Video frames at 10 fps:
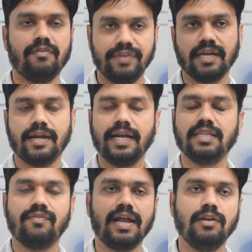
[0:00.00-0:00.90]
We can write
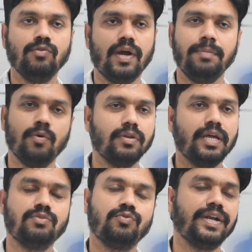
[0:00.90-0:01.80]
the value, and more
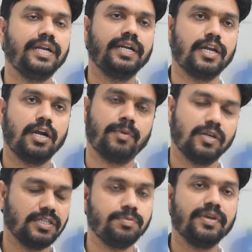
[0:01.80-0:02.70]
than 20 it cannot
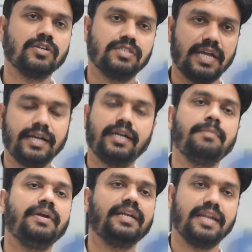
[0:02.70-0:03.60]
process, because at a
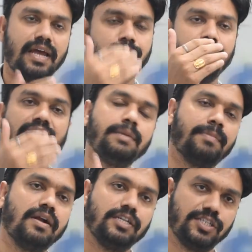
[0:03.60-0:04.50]
time it can have 20
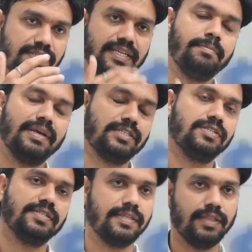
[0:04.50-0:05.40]
partitions and
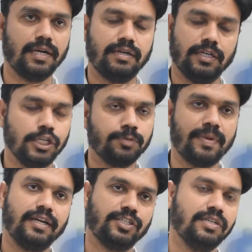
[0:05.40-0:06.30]
messages in that each
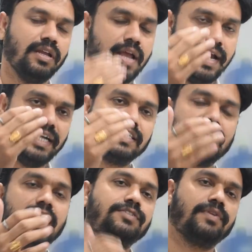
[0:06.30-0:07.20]
partition. It
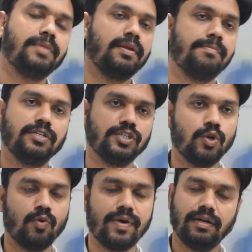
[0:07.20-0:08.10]
starts from the number
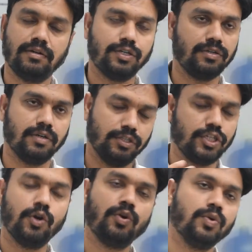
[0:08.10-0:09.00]
0
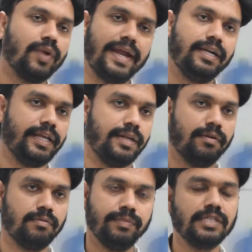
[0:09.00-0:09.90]
to 90,
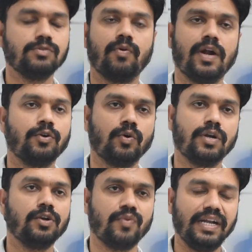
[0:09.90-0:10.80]
means overall
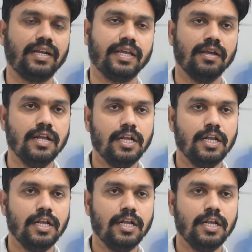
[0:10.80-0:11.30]
total 20.